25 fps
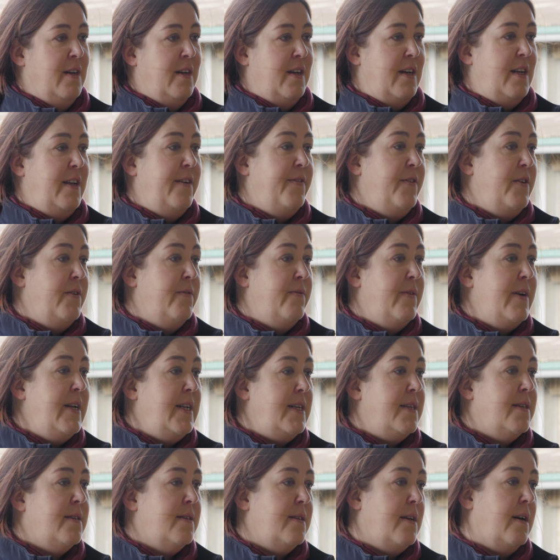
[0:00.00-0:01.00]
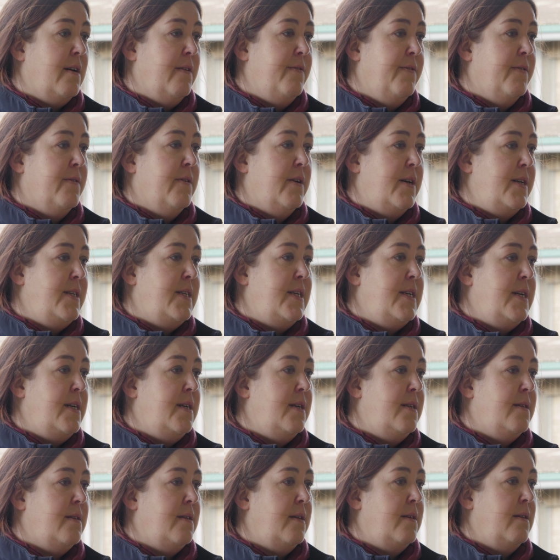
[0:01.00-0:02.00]
And if you're really stuck for
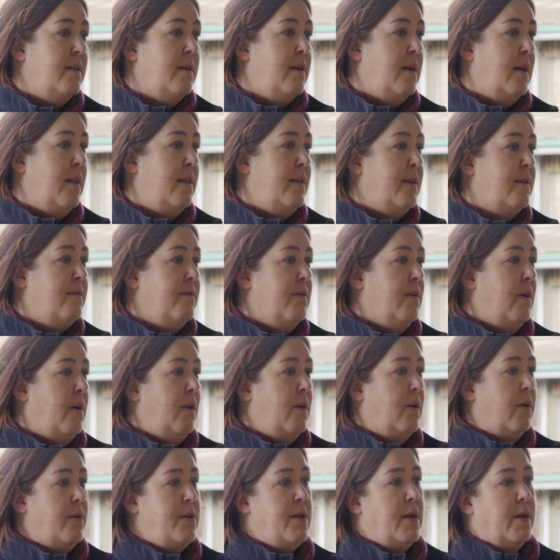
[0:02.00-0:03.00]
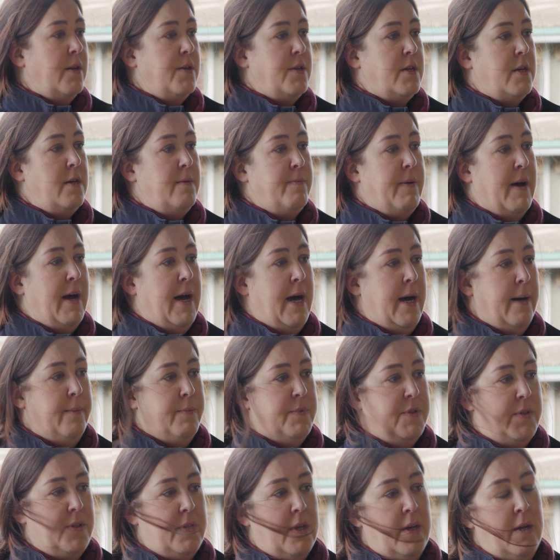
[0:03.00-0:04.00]
ideas and there's not a lot you can do,
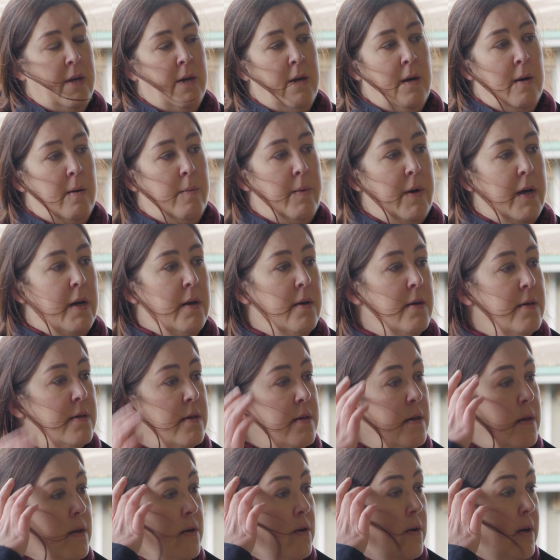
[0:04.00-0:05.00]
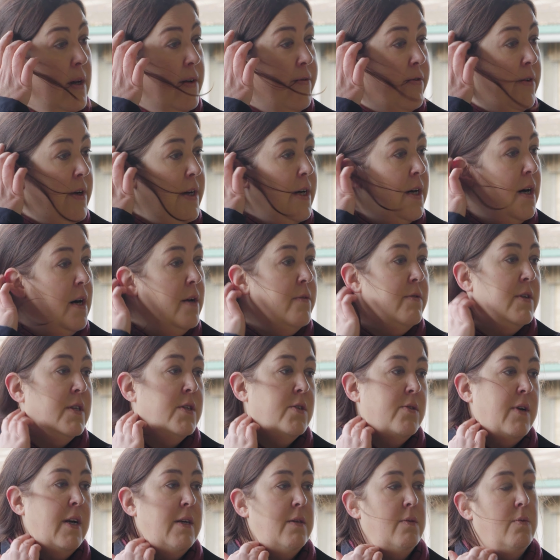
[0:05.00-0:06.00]
perhaps because your livery yard
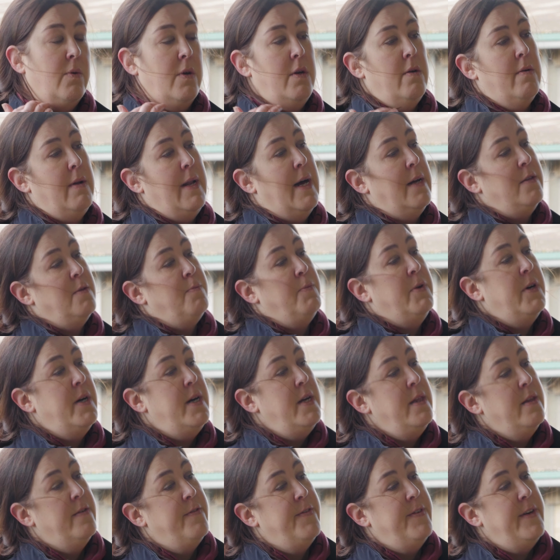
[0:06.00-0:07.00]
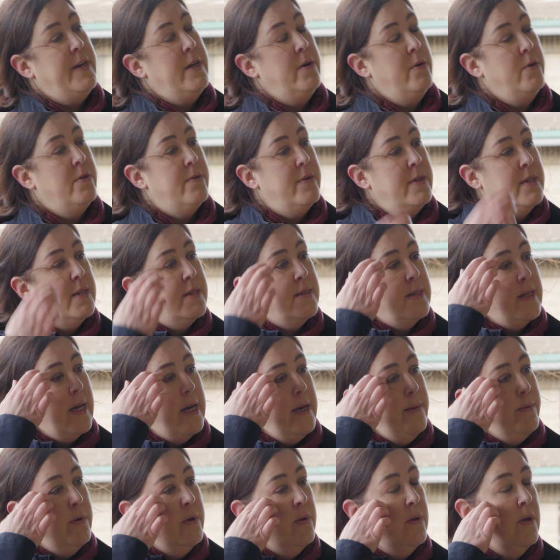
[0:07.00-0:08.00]
restricts what you're allowed to put in the field or in the
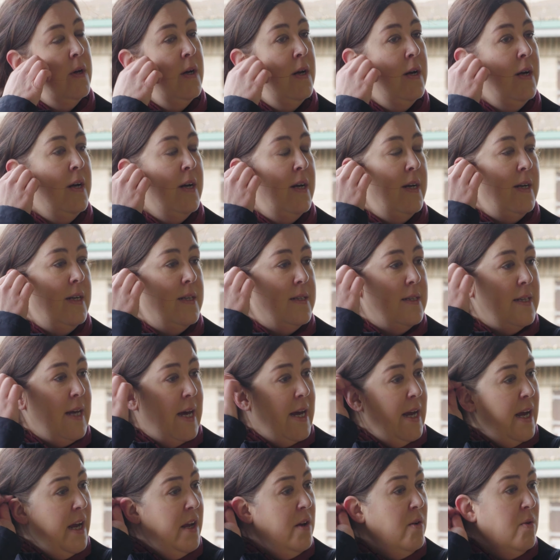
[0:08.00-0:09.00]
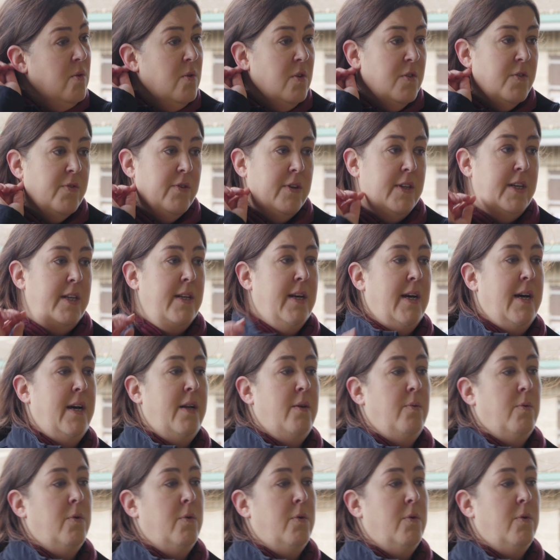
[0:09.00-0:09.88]
stable, is taking your horse for an in-hand